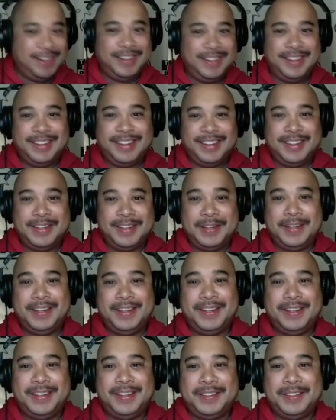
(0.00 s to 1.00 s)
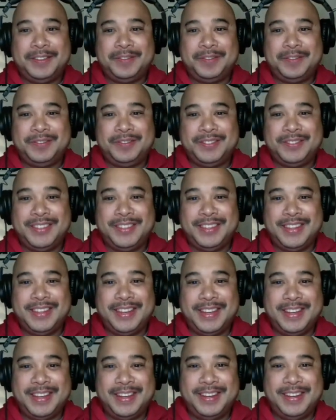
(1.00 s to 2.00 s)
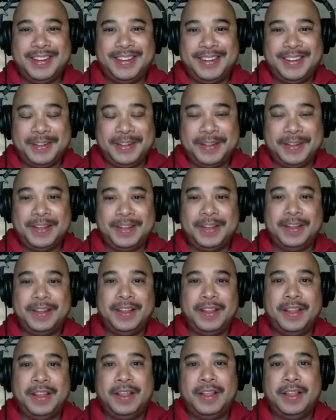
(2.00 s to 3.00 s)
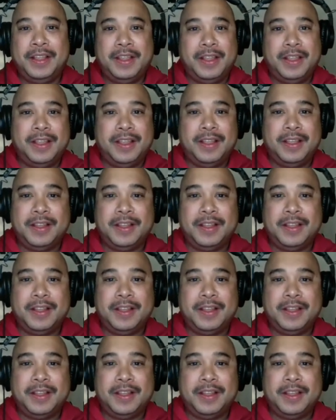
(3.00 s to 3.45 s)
No words are spoken by the person on screen.